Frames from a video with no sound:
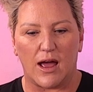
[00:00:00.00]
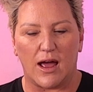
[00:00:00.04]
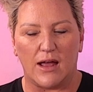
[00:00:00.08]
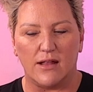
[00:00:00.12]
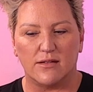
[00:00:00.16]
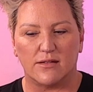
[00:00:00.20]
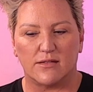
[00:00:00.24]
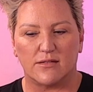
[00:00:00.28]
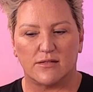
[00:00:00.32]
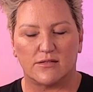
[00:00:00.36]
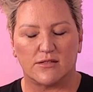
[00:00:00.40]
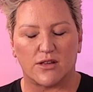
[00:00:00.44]

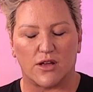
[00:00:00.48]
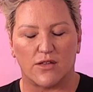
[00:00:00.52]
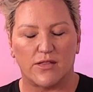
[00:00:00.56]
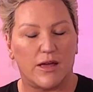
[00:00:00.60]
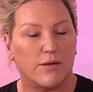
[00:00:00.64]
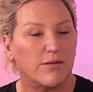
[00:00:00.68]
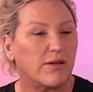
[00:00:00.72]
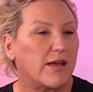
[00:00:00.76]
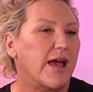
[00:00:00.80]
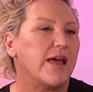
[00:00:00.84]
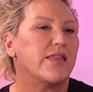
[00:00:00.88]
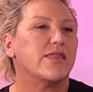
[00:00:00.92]
And so
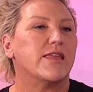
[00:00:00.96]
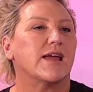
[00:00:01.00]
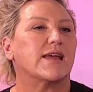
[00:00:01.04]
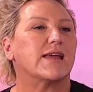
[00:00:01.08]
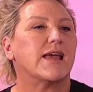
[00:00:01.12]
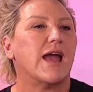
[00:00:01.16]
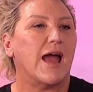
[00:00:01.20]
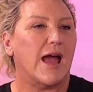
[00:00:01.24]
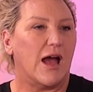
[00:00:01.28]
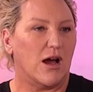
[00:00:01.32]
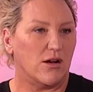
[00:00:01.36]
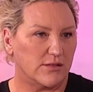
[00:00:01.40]
they're, they're
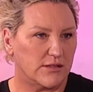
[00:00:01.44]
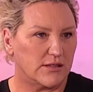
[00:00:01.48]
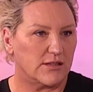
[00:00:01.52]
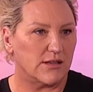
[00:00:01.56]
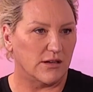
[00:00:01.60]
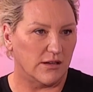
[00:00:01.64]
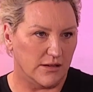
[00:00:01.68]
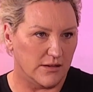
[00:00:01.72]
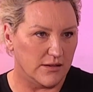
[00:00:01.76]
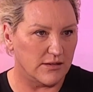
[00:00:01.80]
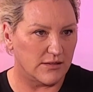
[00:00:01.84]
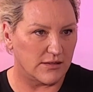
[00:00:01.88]

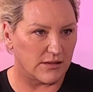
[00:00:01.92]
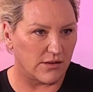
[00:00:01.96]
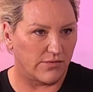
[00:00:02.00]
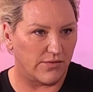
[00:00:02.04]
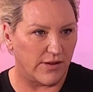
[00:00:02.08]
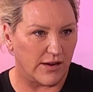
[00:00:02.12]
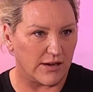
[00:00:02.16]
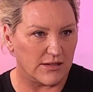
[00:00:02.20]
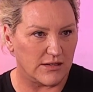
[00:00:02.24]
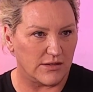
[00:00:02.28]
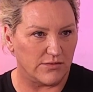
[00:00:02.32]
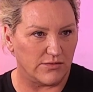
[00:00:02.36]
counselors
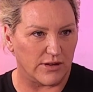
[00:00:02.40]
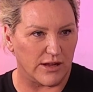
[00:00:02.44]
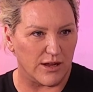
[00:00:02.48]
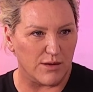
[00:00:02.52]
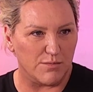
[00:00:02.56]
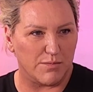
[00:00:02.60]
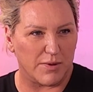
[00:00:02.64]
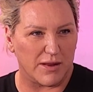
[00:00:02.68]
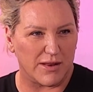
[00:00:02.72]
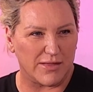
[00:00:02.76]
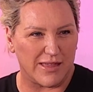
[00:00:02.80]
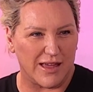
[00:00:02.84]

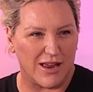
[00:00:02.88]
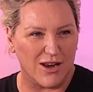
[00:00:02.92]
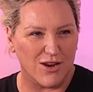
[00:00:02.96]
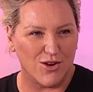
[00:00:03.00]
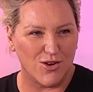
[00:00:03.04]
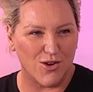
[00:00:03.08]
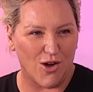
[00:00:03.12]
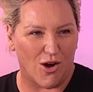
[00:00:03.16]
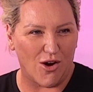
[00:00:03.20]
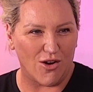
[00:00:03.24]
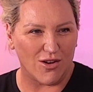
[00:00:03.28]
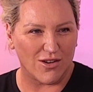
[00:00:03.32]
effectively, but they're
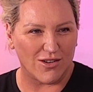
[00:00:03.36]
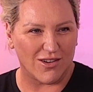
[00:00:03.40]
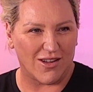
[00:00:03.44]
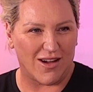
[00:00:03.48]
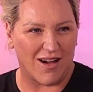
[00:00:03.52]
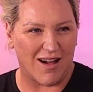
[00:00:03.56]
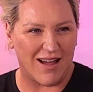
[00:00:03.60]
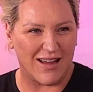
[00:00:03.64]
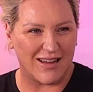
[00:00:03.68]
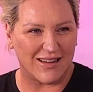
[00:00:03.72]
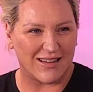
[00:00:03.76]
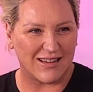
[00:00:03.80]
not
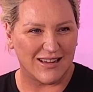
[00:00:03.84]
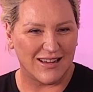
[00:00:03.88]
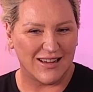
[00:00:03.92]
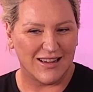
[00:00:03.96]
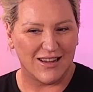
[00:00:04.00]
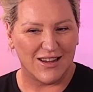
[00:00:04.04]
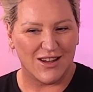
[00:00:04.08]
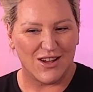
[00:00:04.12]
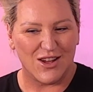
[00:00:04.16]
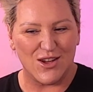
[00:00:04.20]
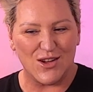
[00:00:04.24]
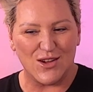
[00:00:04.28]
like
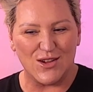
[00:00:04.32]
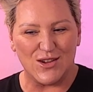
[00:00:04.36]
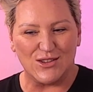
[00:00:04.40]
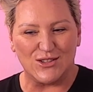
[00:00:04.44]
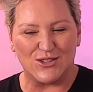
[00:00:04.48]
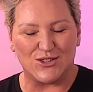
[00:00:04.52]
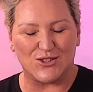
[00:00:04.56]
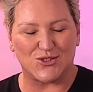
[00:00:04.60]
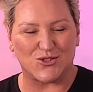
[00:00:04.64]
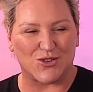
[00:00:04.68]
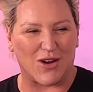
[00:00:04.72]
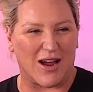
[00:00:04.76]

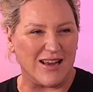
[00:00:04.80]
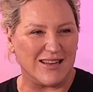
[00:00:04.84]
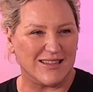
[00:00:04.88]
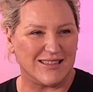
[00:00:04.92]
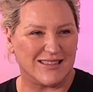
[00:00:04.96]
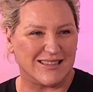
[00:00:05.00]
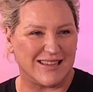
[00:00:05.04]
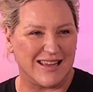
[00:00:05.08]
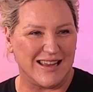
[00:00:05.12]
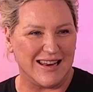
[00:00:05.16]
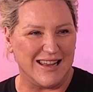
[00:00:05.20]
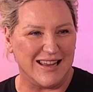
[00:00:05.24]

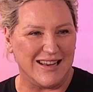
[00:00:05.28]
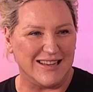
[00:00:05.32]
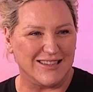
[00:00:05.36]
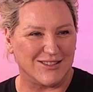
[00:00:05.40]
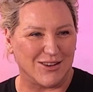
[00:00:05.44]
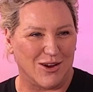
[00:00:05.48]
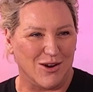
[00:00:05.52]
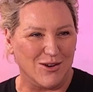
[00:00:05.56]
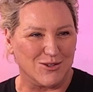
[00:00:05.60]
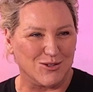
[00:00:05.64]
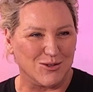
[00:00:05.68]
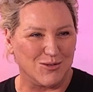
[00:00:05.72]
straight, skinny
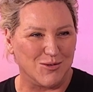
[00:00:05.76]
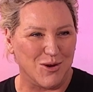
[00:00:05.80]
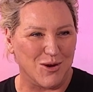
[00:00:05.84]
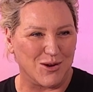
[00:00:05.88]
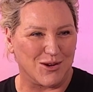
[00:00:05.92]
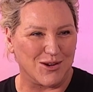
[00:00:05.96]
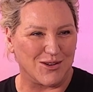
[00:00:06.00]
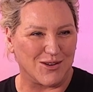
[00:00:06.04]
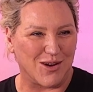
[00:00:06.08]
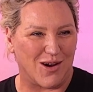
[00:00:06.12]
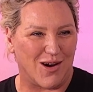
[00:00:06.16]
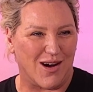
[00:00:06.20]
social worker